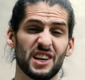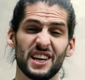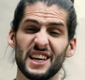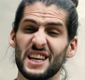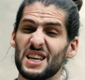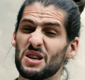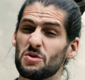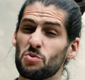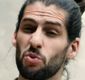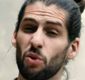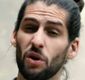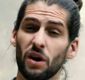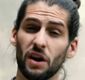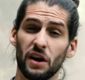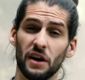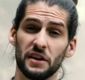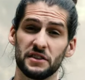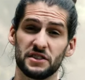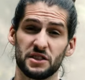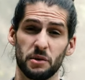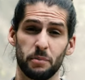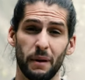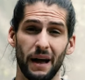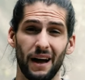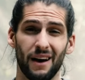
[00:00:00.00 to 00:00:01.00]
key
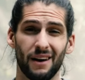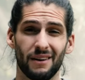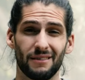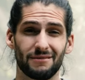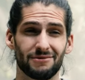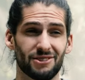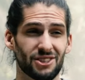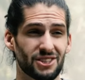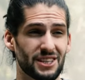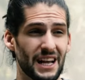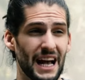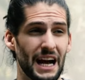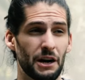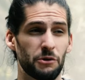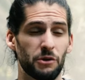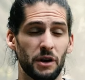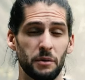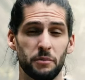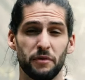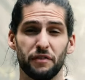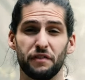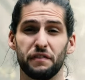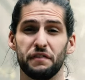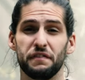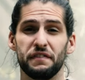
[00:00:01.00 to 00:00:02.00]
words about just how
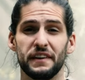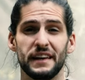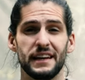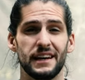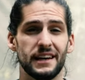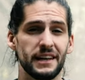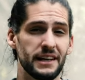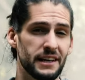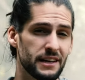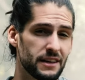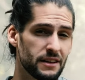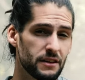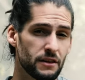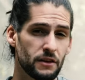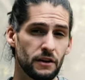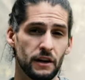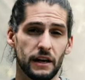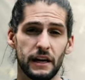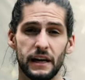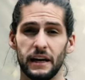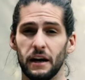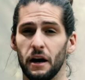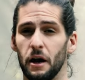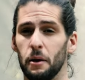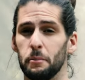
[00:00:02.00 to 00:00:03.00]
I'm feeling
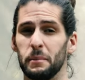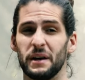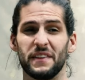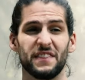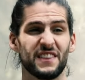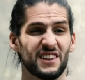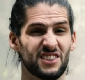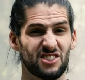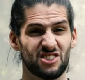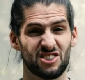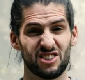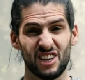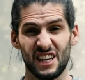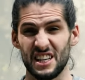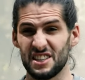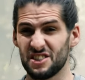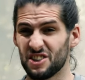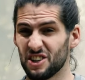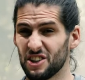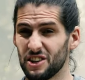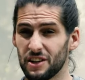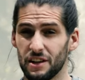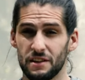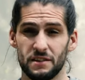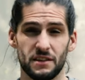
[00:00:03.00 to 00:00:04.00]
in this
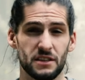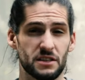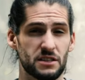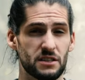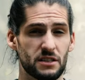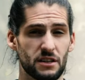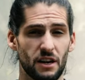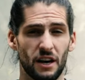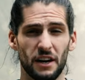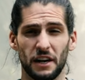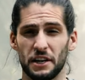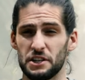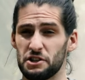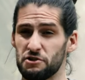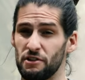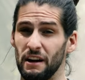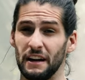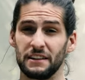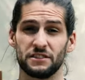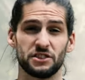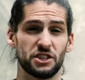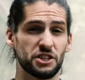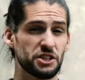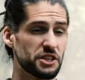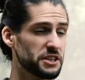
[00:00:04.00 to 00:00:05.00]
season, in this kind of
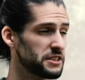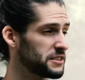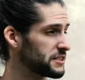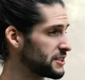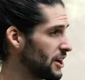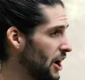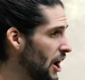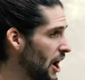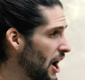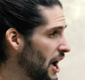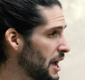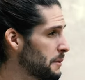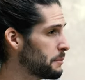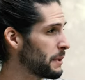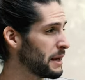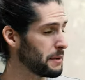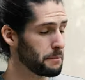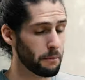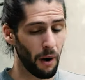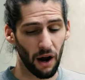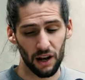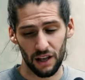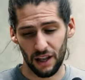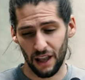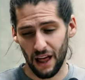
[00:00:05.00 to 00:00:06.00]
transition time in
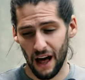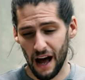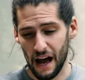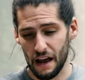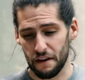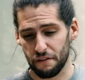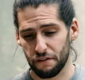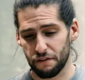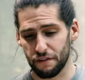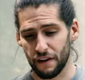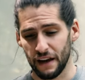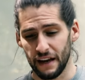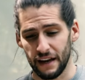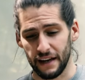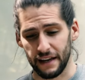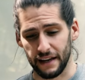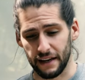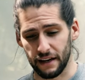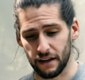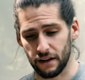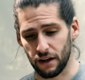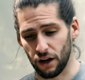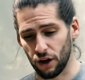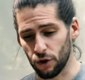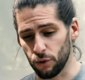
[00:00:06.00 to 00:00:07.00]
my life,
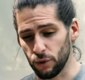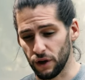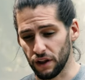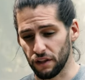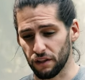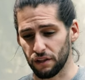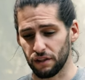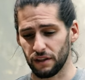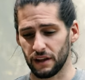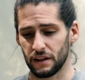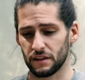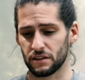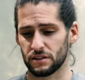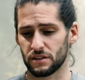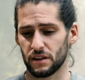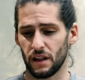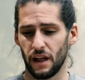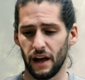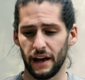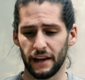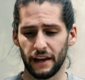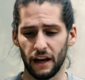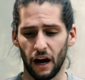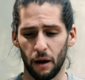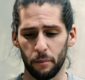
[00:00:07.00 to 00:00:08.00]
including things
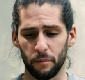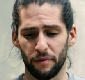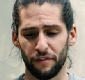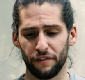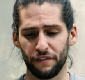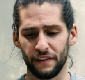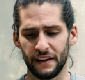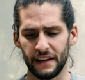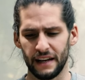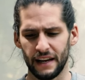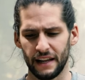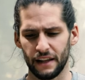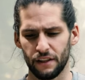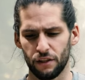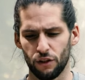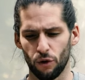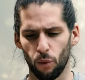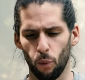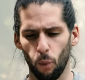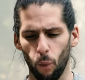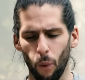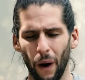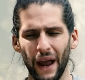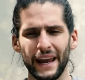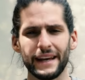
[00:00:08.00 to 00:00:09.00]
like, I'm feeling the
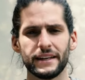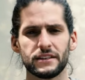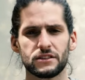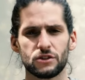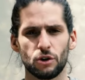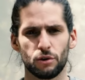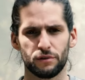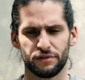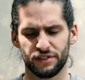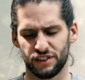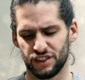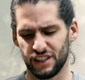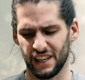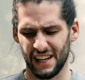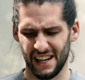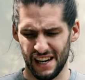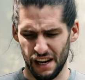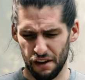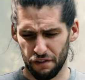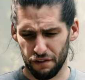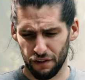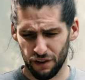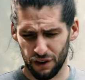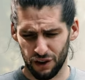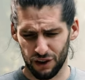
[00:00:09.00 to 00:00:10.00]
weight of
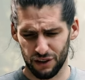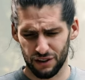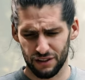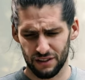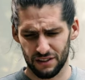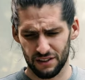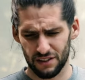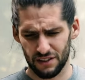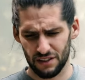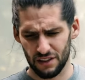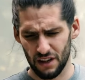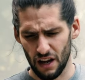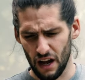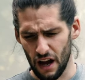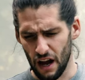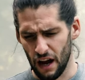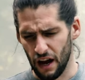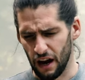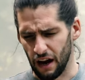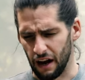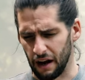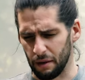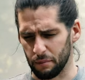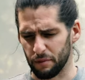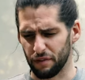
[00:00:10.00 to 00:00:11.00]
significance,
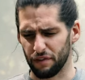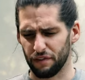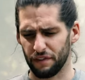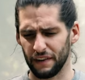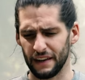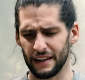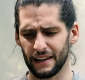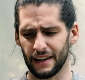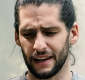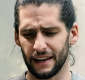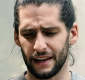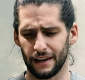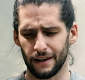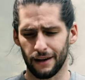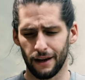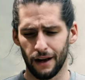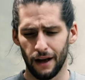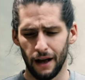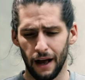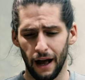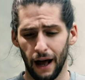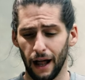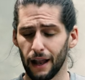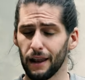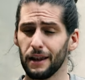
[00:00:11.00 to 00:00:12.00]
I'm feeling
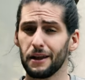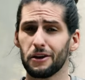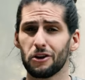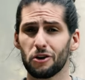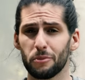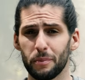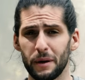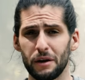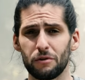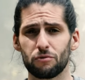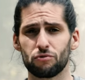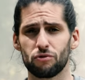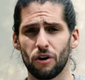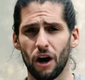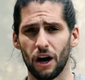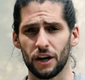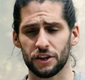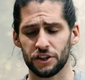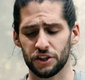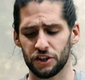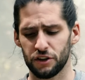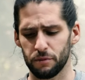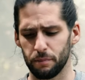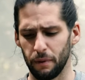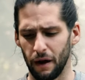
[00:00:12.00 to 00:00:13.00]
a little bit
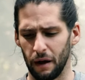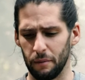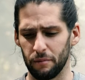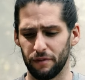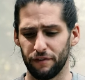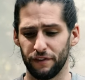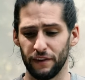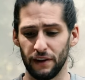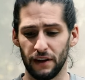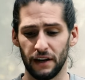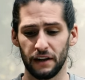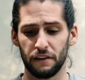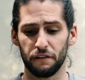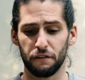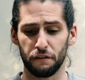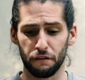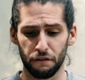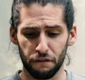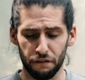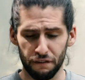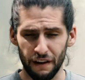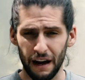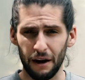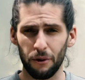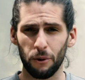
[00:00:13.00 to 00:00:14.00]
rushed, but I'm feeling
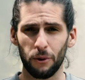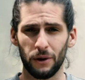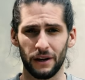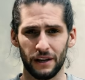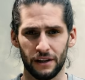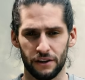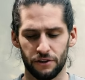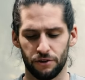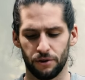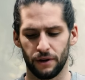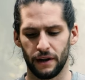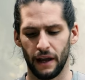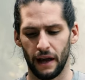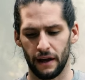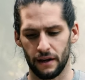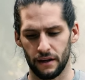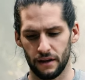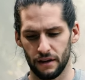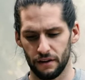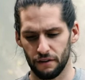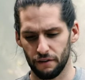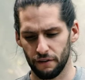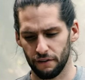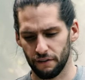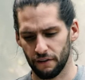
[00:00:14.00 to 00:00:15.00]
very
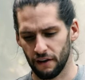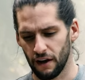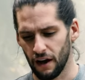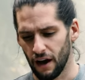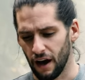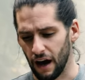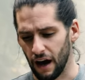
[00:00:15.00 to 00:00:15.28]
creative.